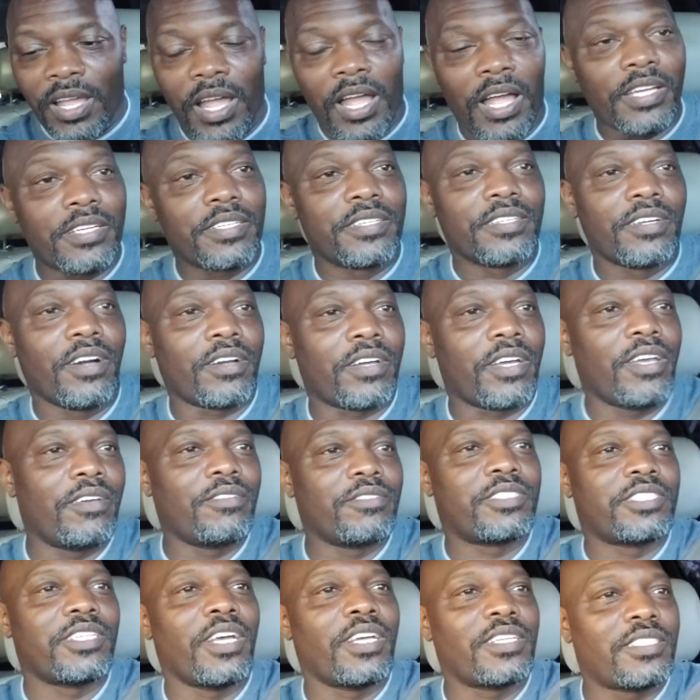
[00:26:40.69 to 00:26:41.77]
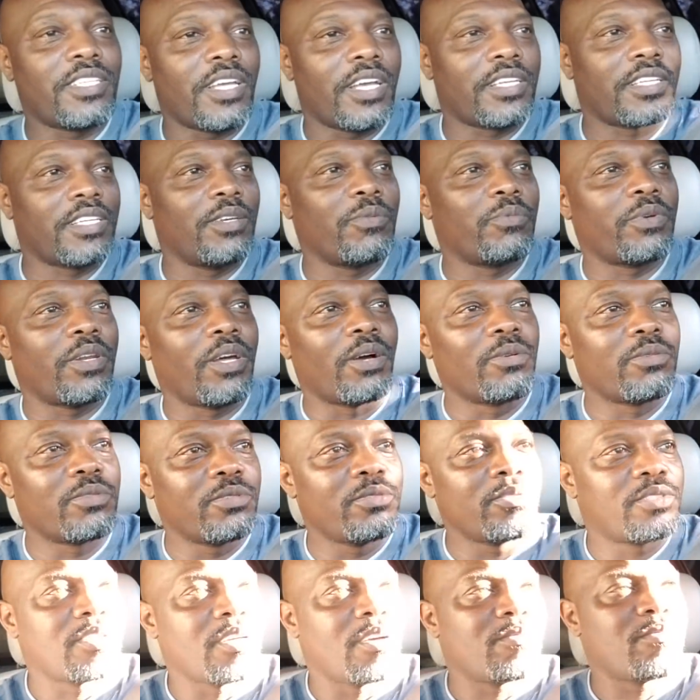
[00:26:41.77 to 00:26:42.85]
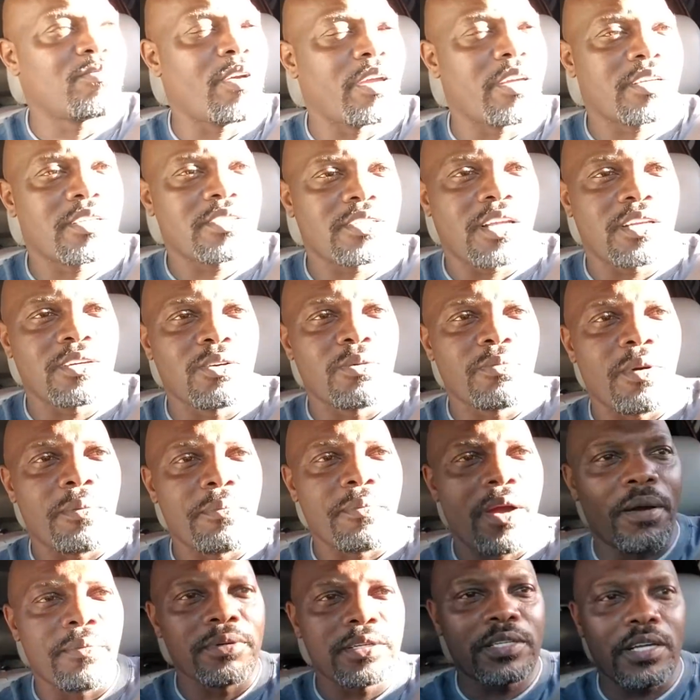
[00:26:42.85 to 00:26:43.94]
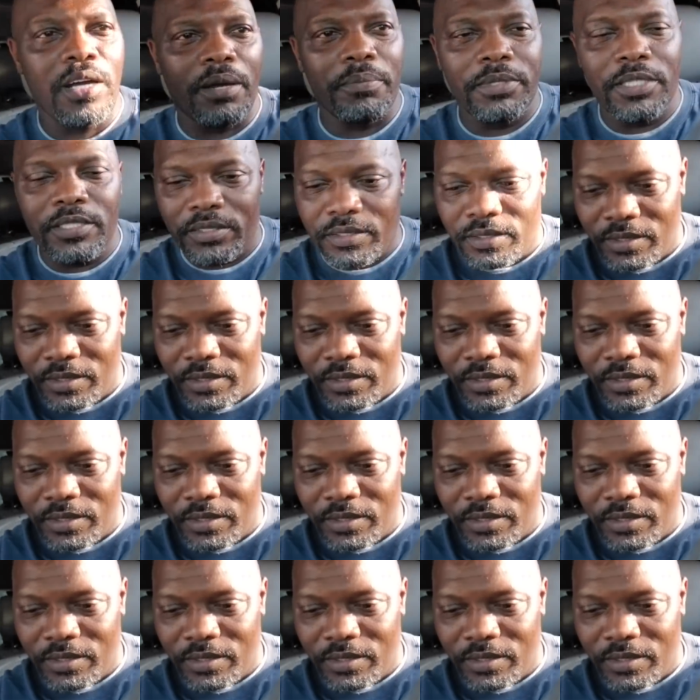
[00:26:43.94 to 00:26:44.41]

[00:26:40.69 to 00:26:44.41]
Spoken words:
I duck every chance I get when I don't do something right because I know my mama coming.